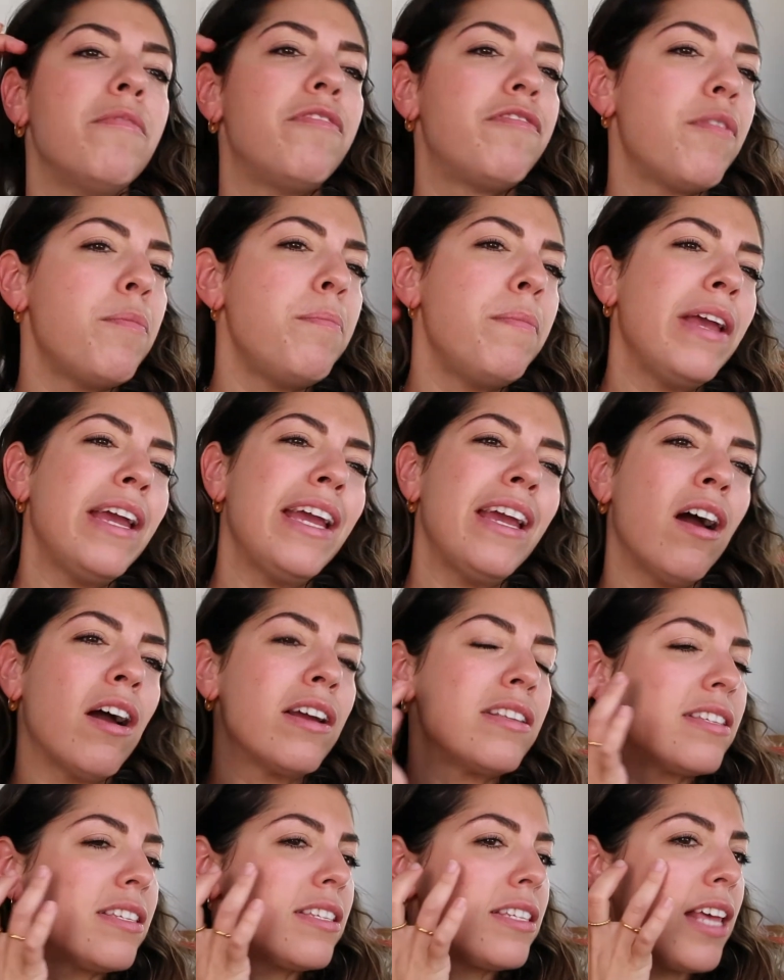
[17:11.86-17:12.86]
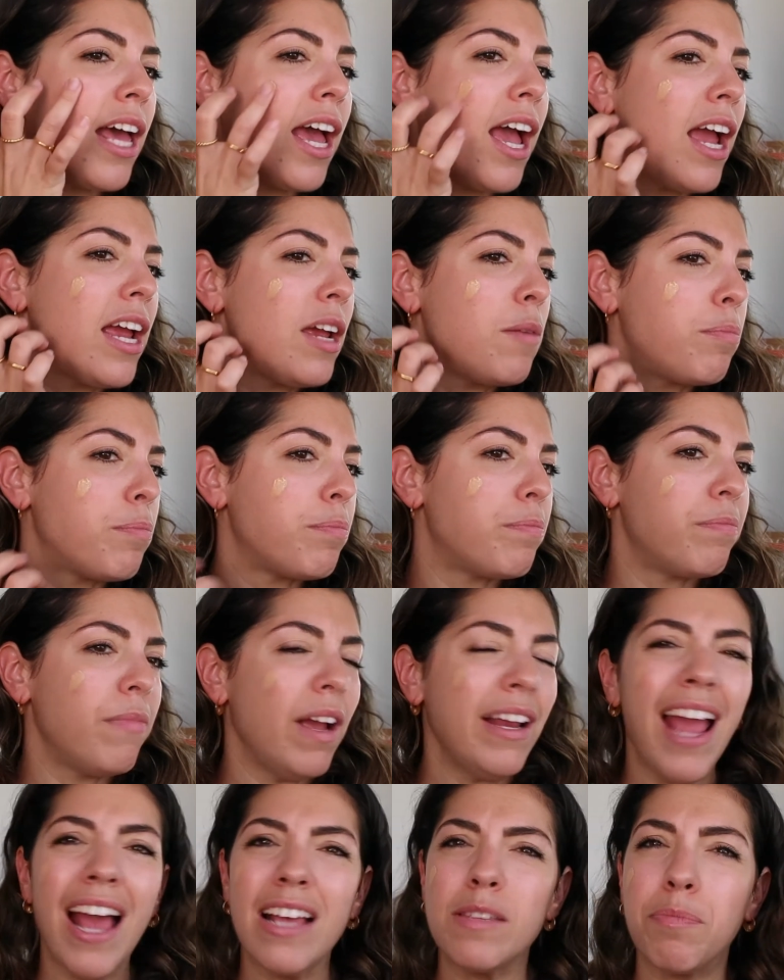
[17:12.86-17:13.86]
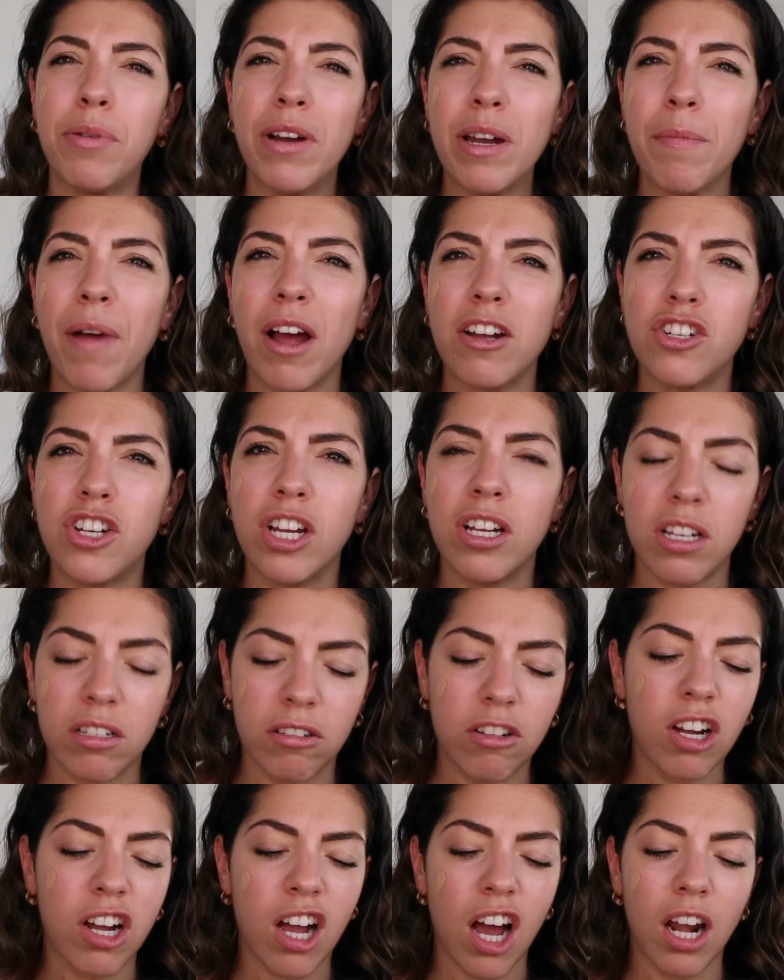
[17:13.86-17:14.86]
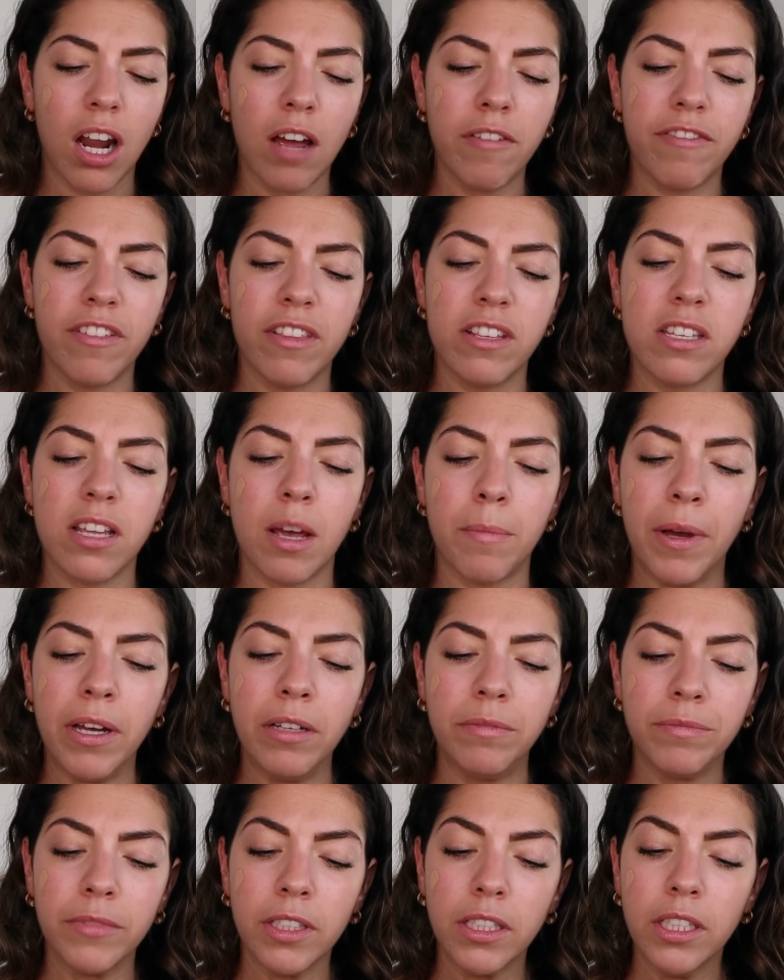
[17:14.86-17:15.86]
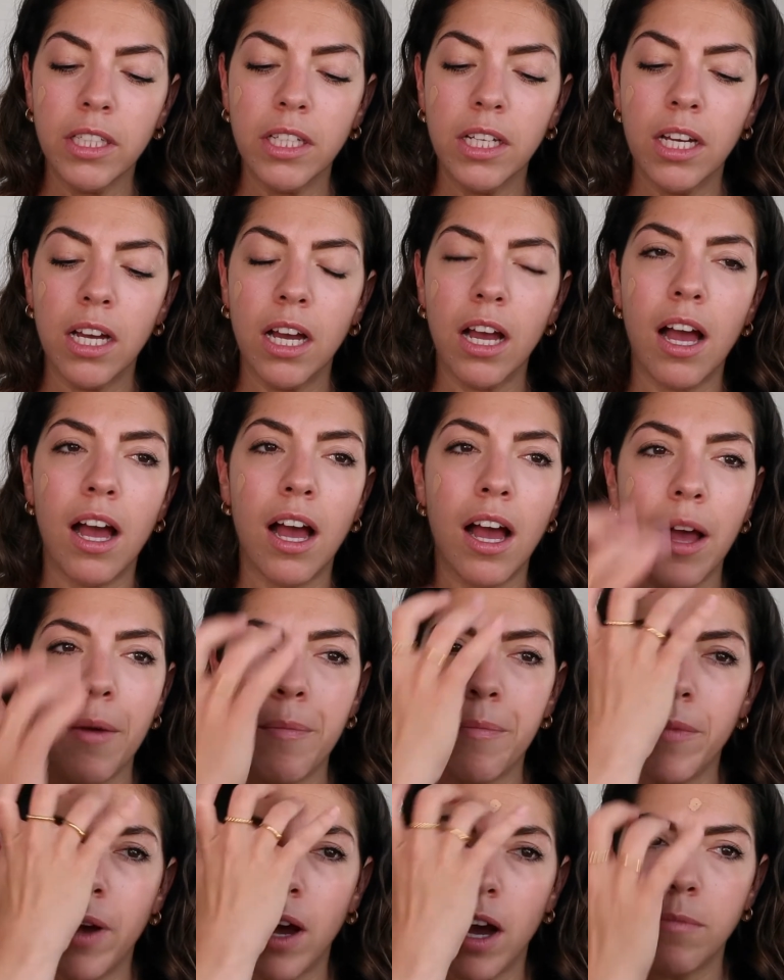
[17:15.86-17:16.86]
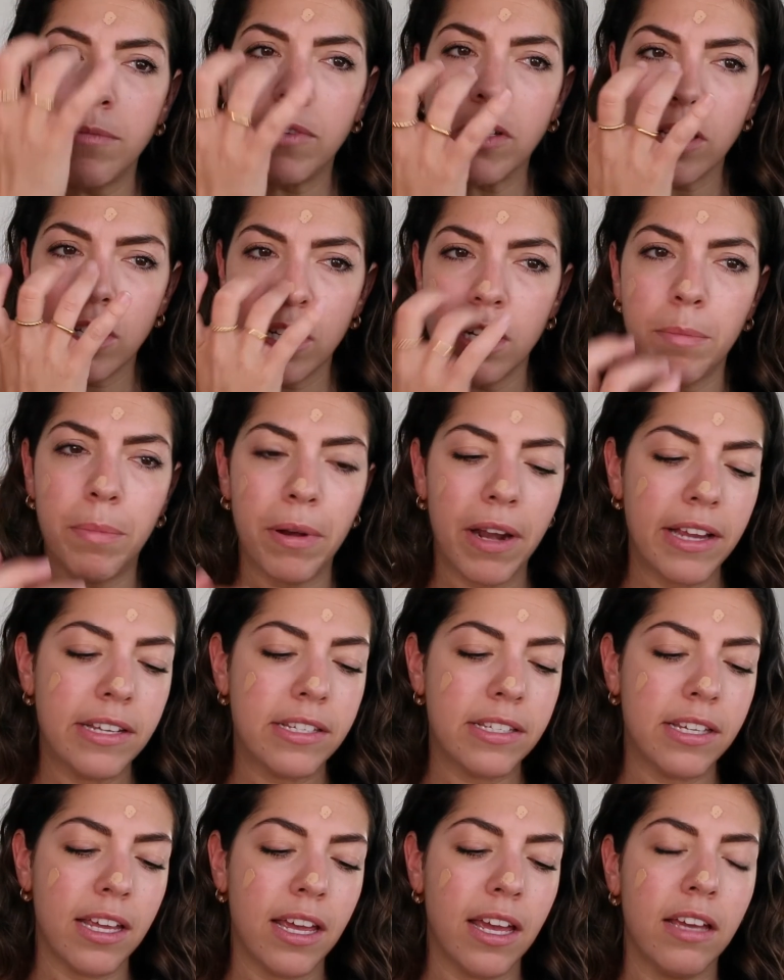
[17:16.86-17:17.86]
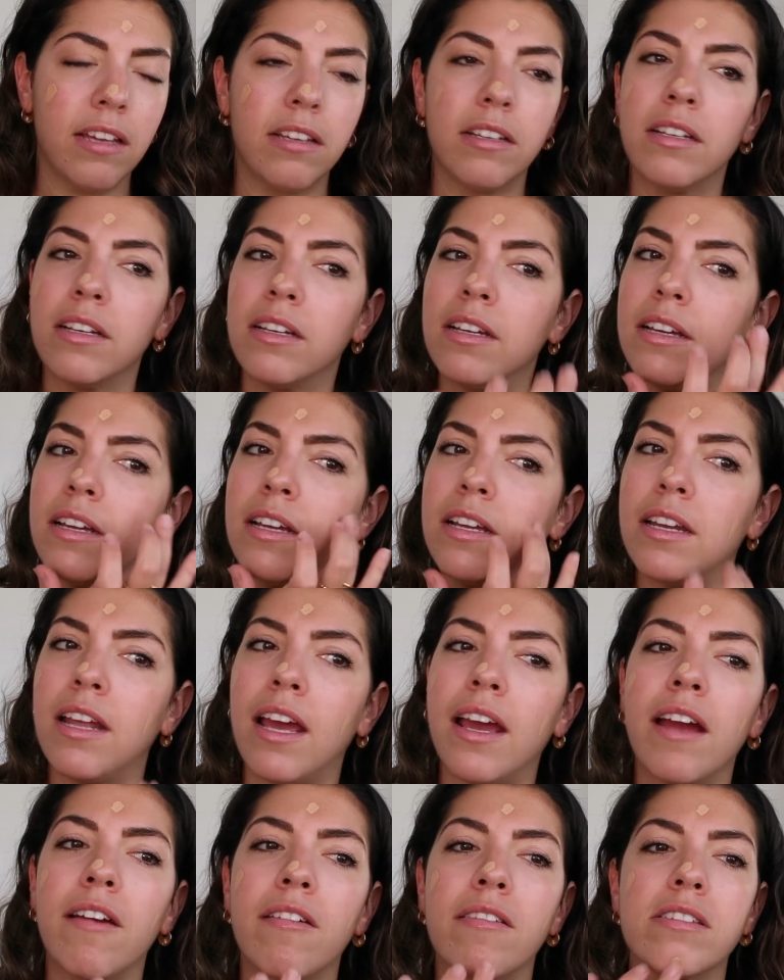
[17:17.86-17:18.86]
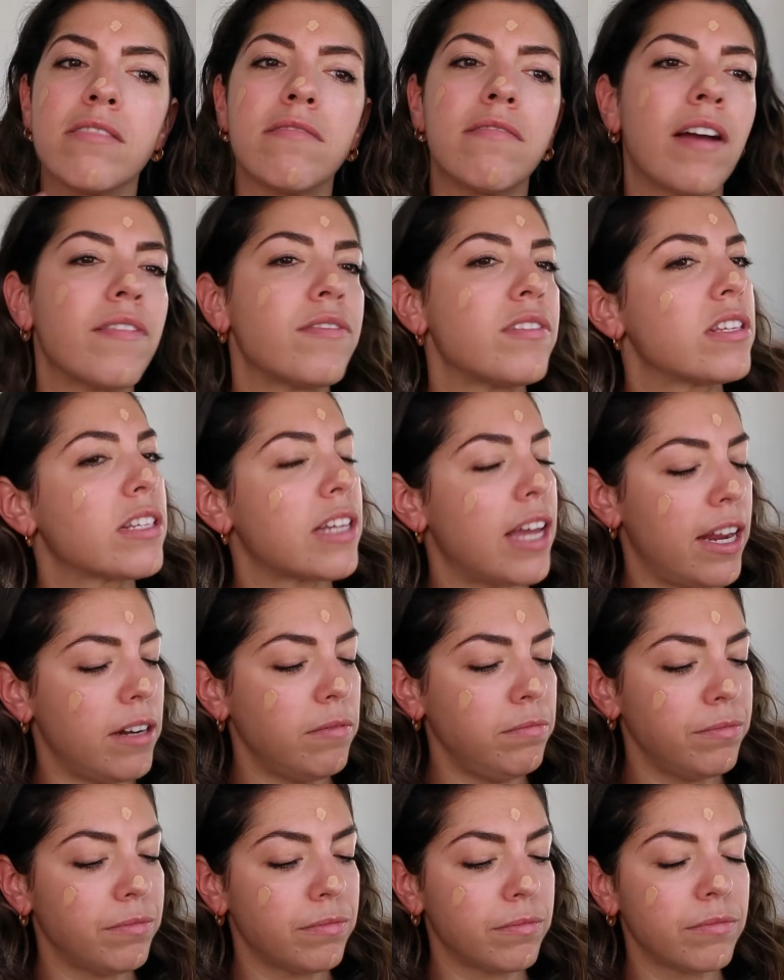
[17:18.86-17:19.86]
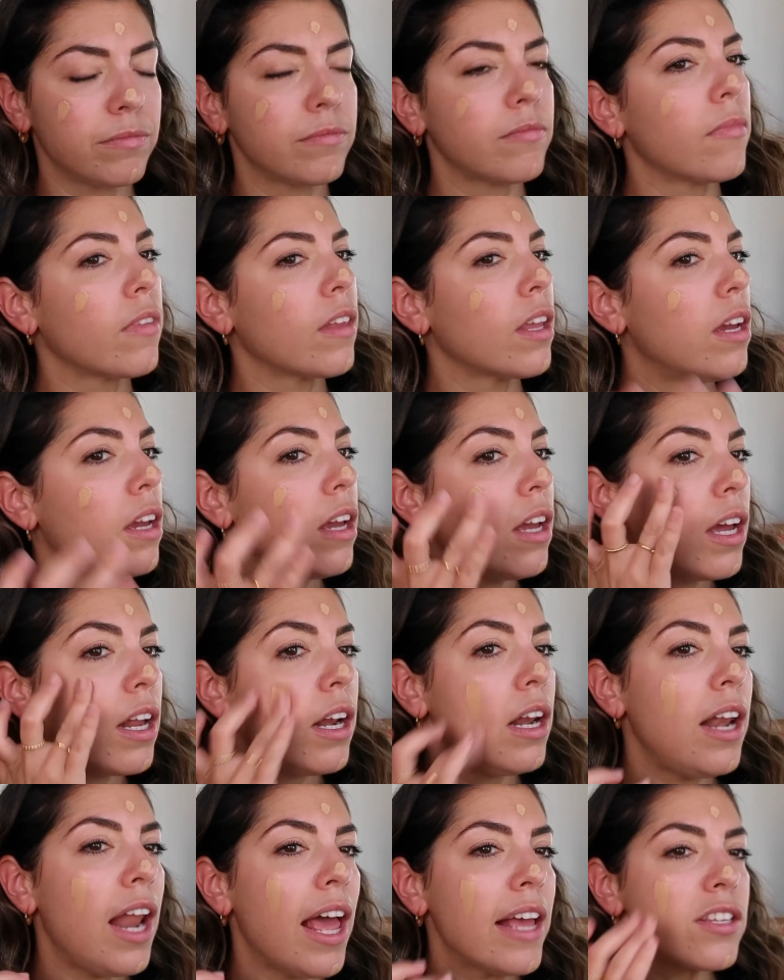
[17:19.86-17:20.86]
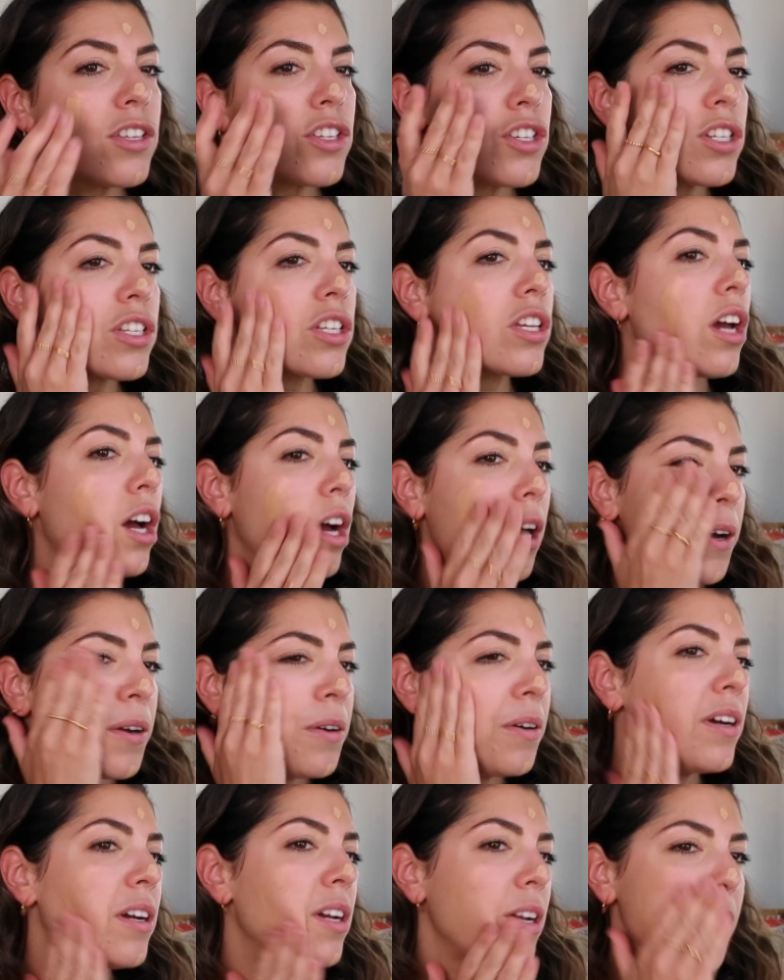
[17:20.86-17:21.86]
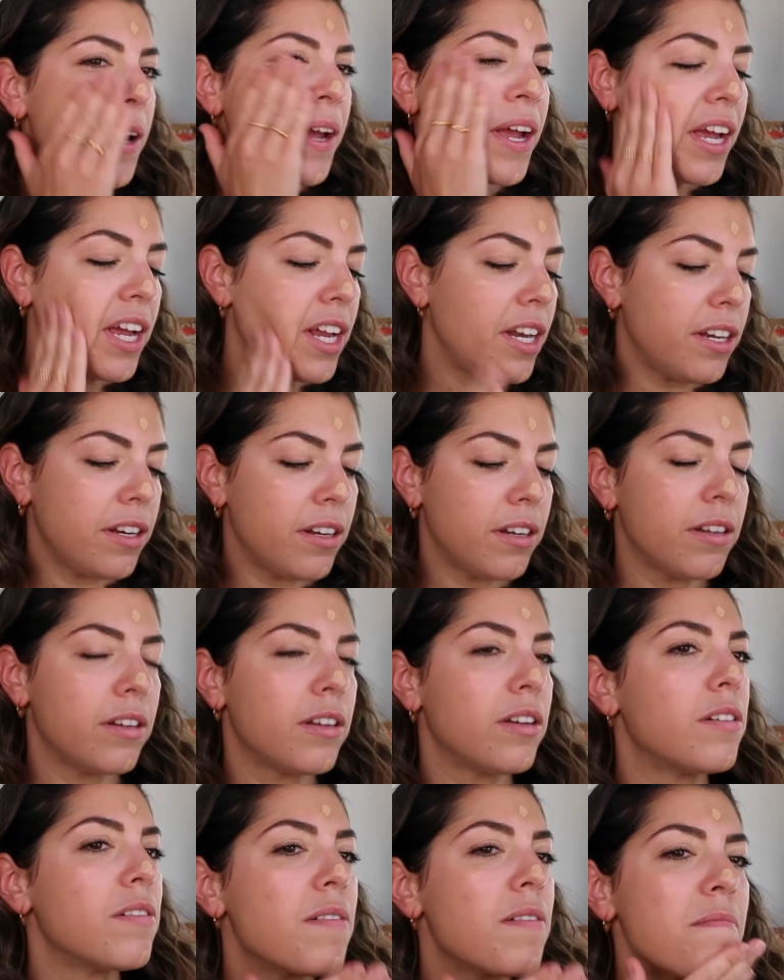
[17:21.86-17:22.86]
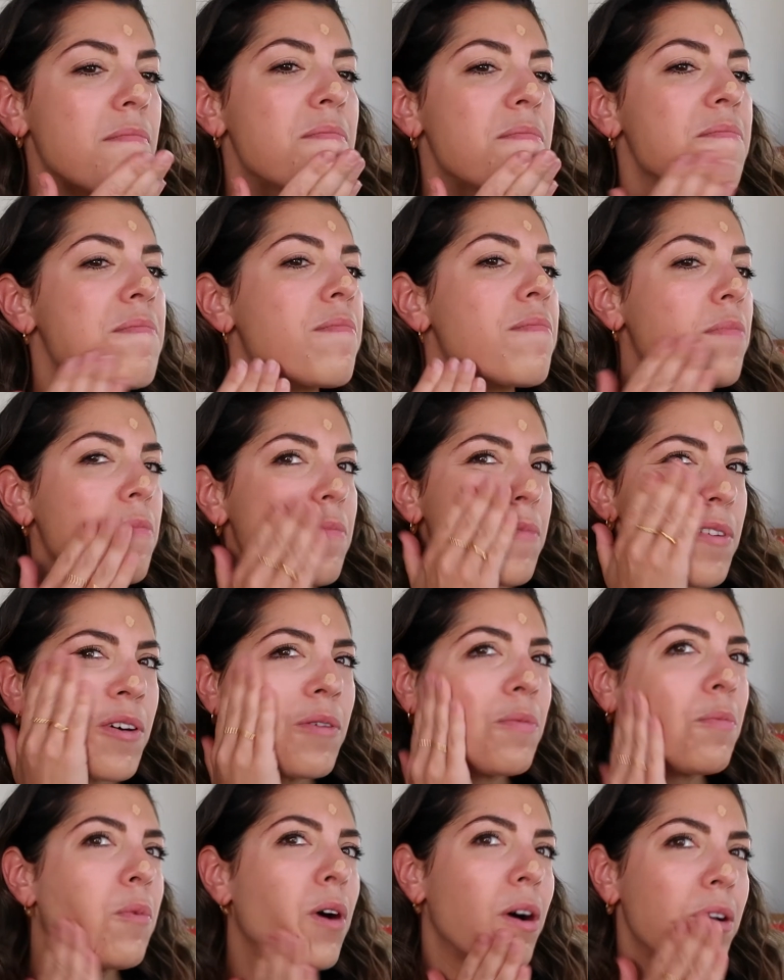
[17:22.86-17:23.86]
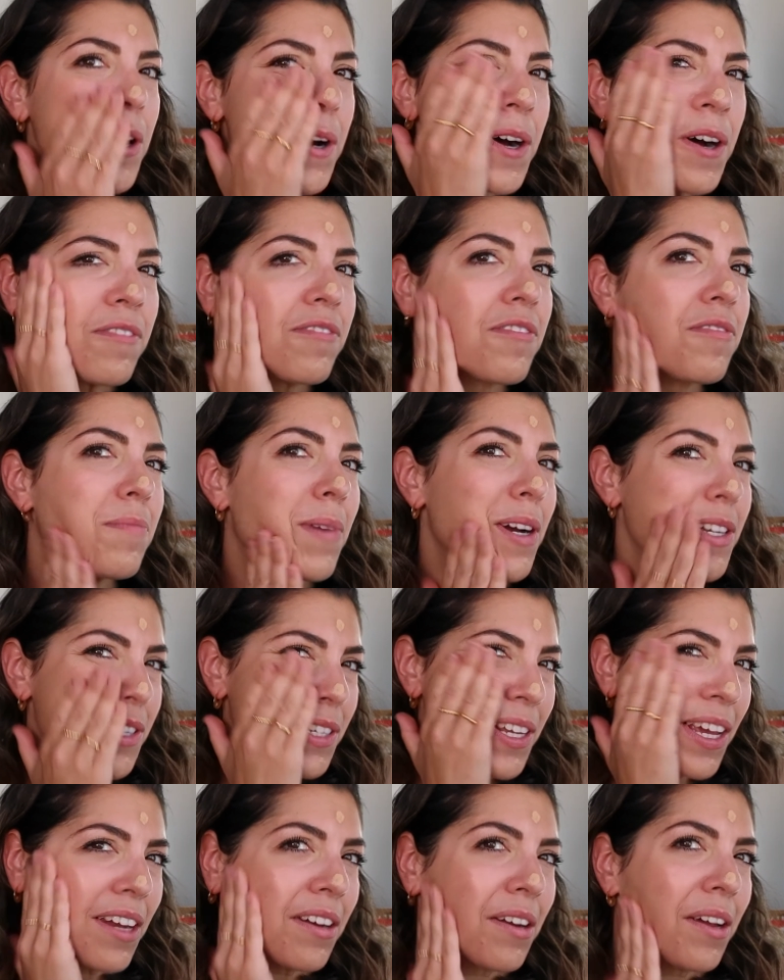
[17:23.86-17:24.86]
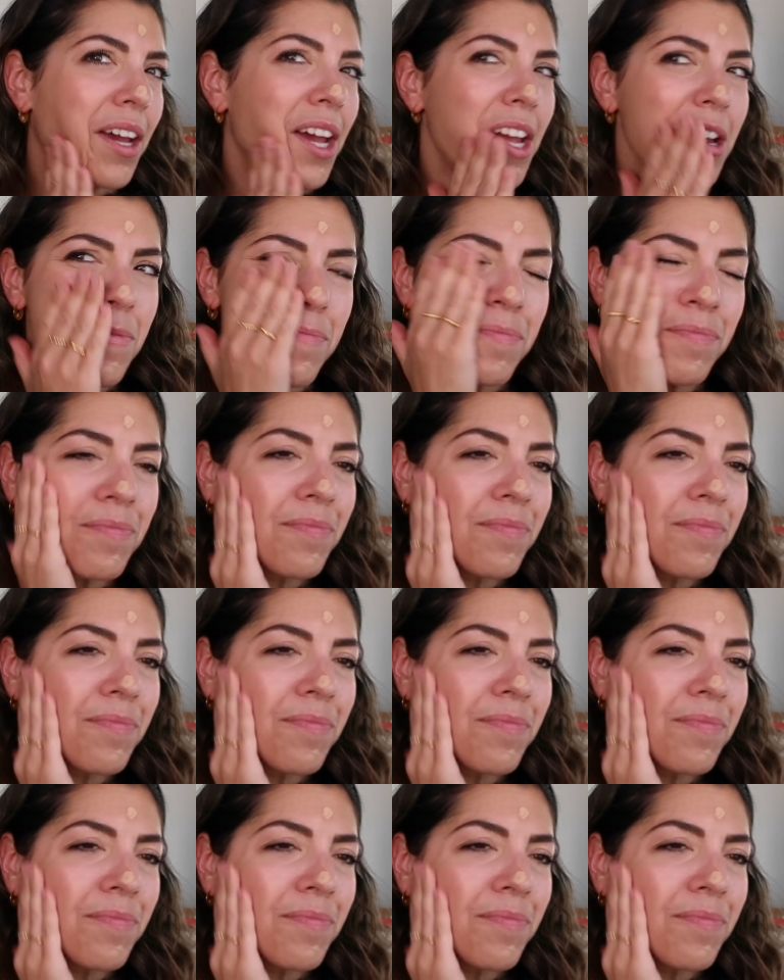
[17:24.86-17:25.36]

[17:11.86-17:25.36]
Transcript: for me, I'd say, yeah, it's pretty much a good colour for the summer. I'm just going to place it in areas around the skin. Let's just go in on one half of my skin, okay?